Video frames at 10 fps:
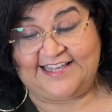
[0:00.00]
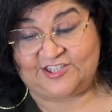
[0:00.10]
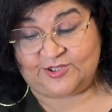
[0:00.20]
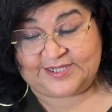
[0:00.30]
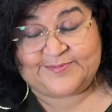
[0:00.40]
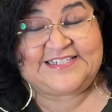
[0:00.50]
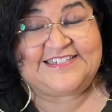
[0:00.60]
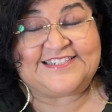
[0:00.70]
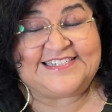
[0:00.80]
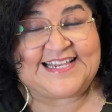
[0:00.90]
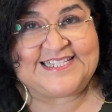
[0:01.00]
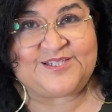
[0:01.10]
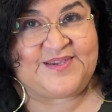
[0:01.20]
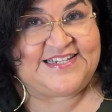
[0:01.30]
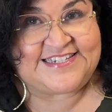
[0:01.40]
Tulip still sends
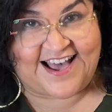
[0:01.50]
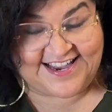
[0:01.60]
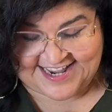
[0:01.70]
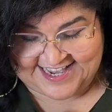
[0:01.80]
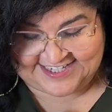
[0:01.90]
me tie-dye